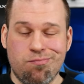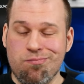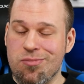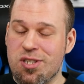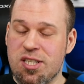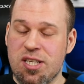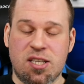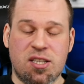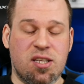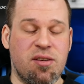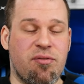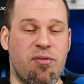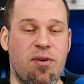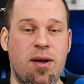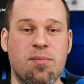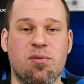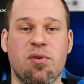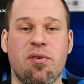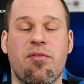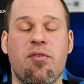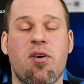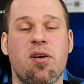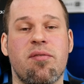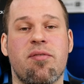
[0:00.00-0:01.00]
60 frames
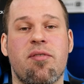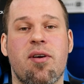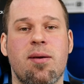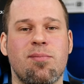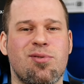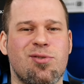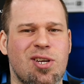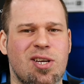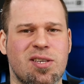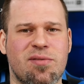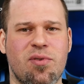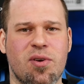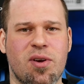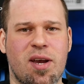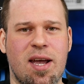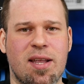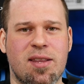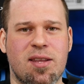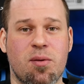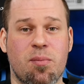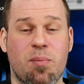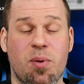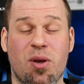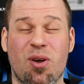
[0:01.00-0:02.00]
or 30 frames, just
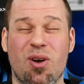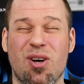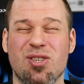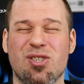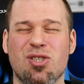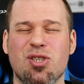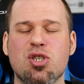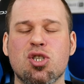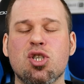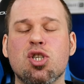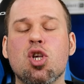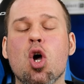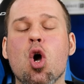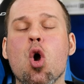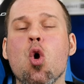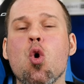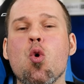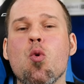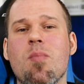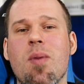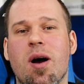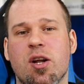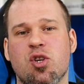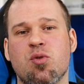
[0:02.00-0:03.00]
forget it, because
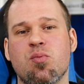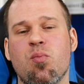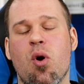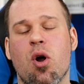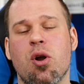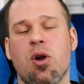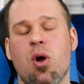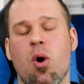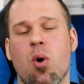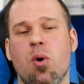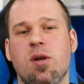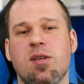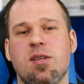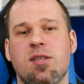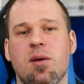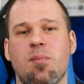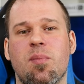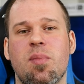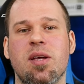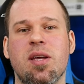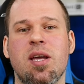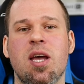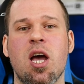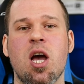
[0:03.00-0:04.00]
so much more
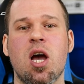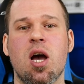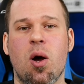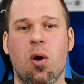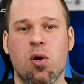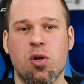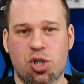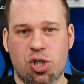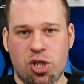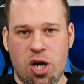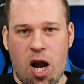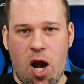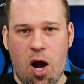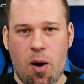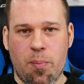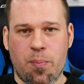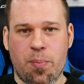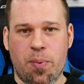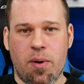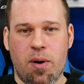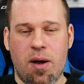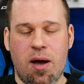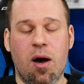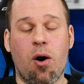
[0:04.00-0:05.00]
noticeably
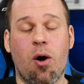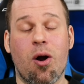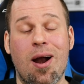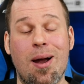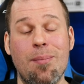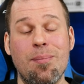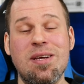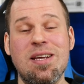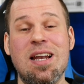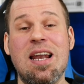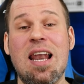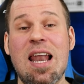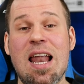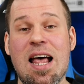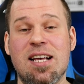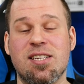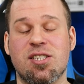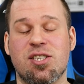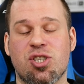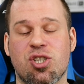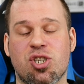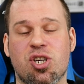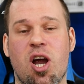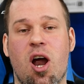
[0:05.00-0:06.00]
sharp, or I mean
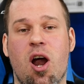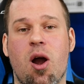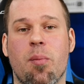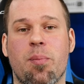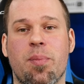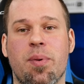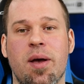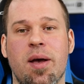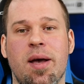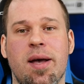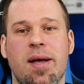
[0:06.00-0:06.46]
less sharp,